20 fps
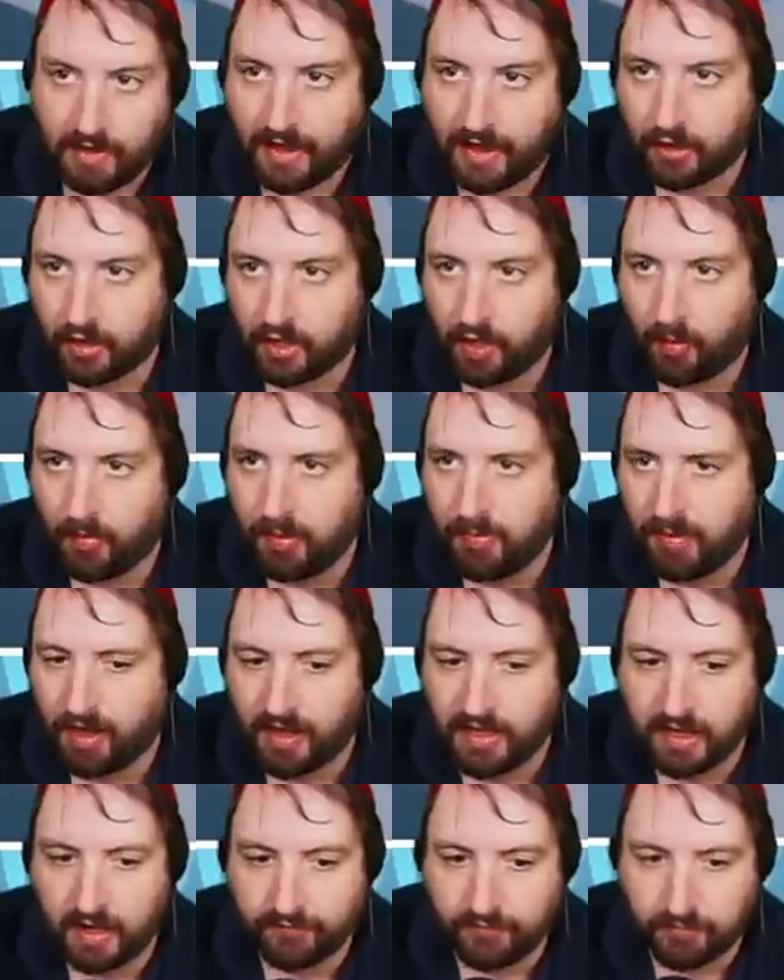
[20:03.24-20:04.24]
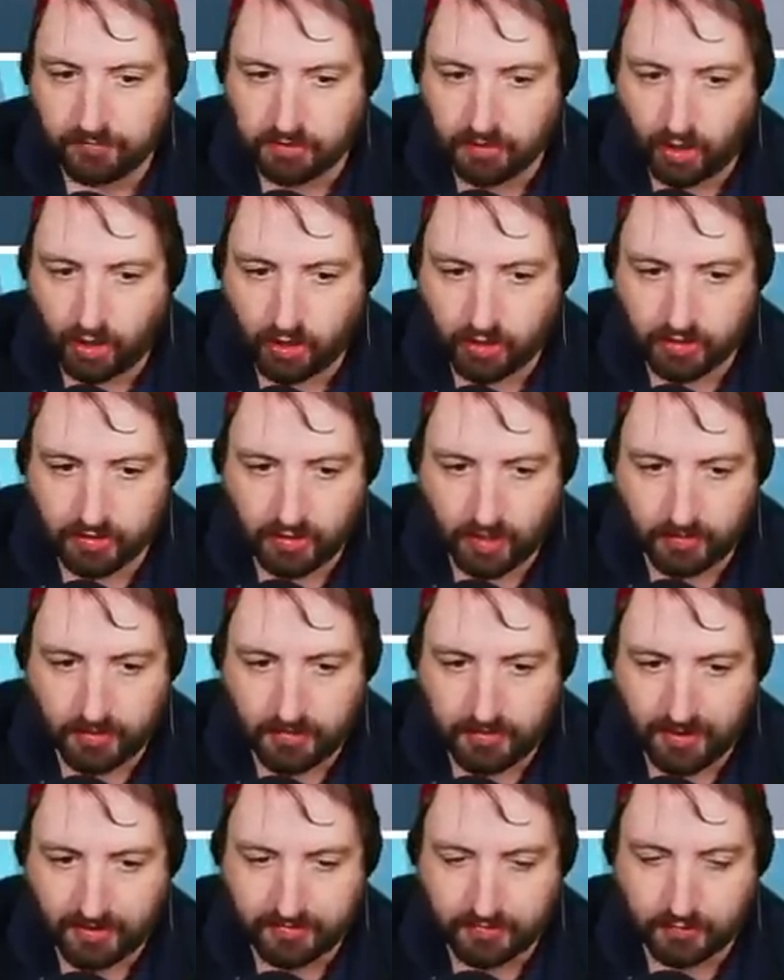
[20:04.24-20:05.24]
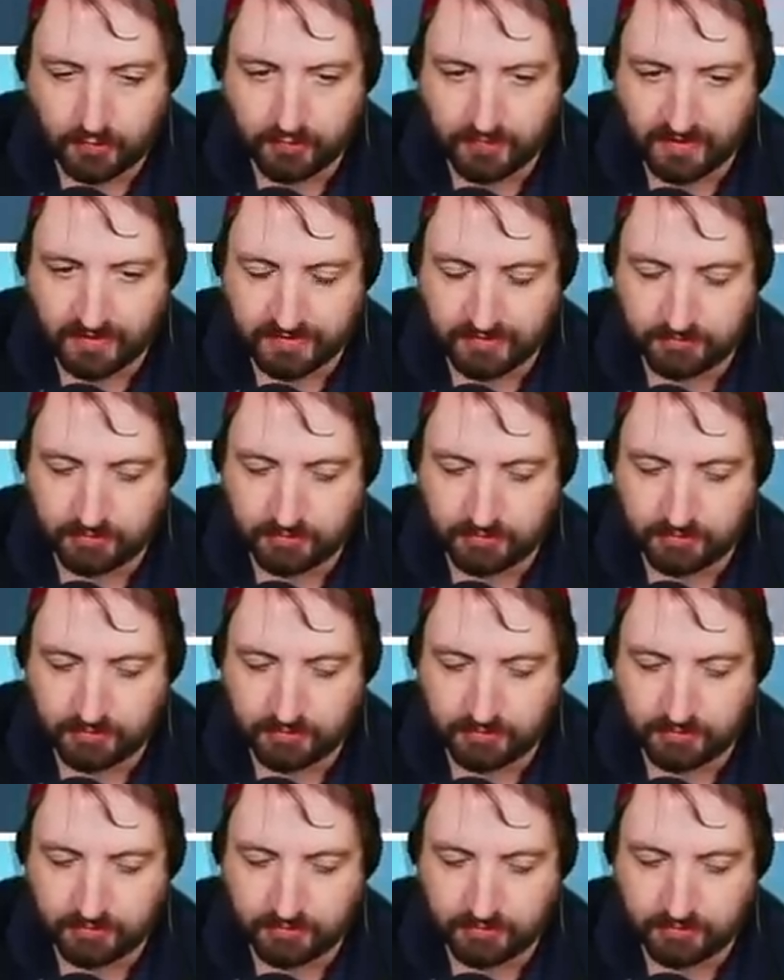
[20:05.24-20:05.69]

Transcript: Hang on. I want to buy another block. I'm going to buy two sets of